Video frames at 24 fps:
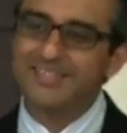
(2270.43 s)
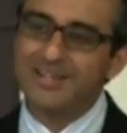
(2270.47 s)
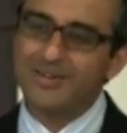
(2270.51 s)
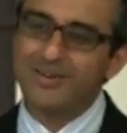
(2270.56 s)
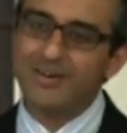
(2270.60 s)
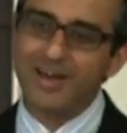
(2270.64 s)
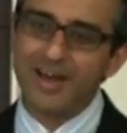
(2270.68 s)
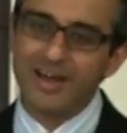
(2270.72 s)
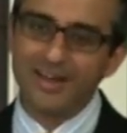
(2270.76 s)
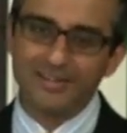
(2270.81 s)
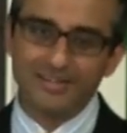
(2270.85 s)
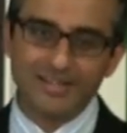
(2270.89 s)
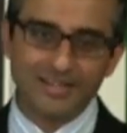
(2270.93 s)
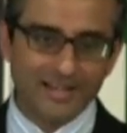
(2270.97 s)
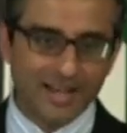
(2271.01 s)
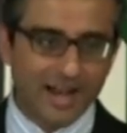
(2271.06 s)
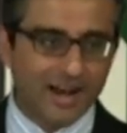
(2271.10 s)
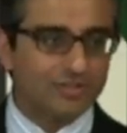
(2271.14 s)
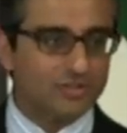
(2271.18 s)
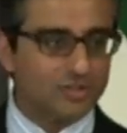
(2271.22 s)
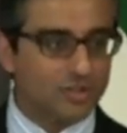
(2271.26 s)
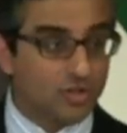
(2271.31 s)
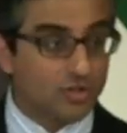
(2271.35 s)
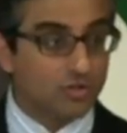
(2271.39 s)
no,
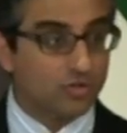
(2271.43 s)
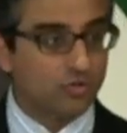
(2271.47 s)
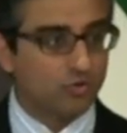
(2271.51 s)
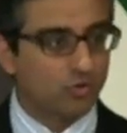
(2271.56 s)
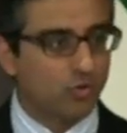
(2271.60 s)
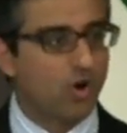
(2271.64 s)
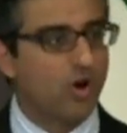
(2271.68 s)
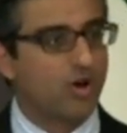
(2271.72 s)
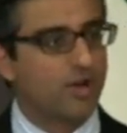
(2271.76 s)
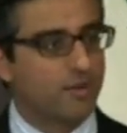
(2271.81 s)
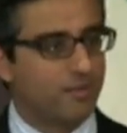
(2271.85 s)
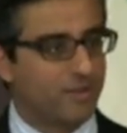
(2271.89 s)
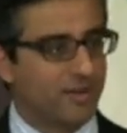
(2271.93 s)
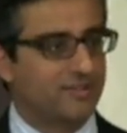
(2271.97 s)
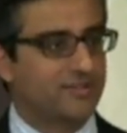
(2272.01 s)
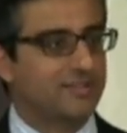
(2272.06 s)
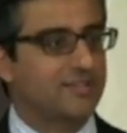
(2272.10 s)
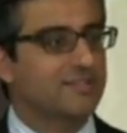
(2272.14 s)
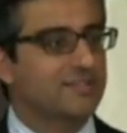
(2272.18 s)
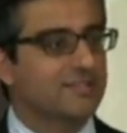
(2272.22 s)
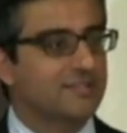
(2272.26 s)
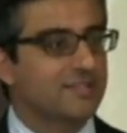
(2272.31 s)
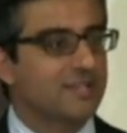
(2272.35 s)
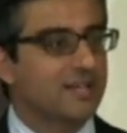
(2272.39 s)
Aristotle's wrong about
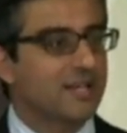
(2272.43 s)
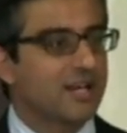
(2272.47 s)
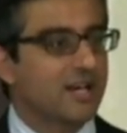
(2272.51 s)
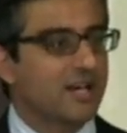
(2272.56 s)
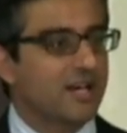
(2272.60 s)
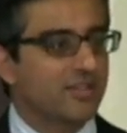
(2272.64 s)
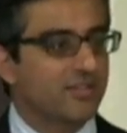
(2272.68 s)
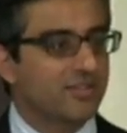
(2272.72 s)
this.